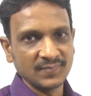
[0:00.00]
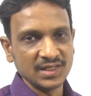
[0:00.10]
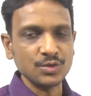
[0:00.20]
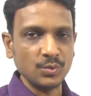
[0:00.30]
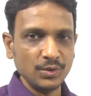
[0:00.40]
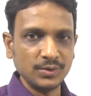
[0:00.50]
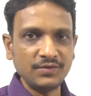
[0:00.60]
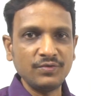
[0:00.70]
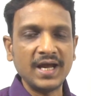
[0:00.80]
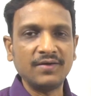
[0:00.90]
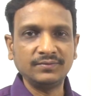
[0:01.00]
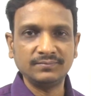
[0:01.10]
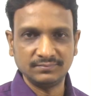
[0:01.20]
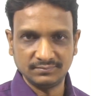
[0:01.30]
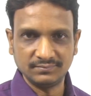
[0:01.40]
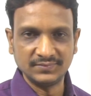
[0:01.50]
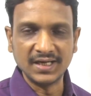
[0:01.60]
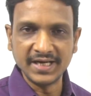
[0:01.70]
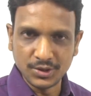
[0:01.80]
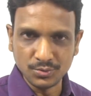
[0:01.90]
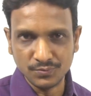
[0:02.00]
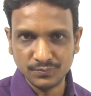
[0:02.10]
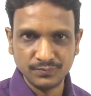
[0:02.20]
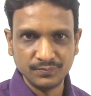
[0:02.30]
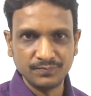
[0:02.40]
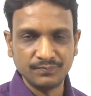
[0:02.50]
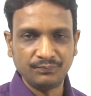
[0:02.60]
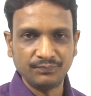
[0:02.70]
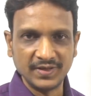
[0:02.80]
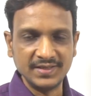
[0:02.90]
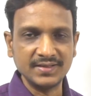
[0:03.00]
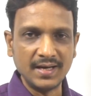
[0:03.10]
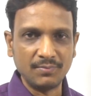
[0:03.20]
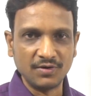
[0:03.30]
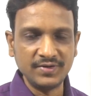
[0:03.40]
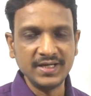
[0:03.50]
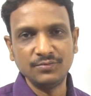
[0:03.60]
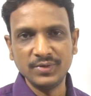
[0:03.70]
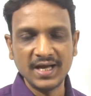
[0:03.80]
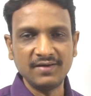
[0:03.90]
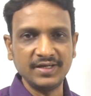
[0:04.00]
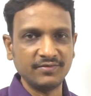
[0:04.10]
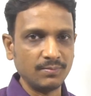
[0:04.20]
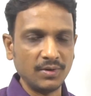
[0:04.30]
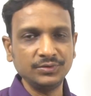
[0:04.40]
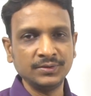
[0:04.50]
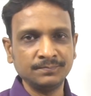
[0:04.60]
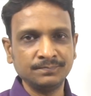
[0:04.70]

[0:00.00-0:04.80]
So we know that we have 32. That is the number of teeth we have in our mouth.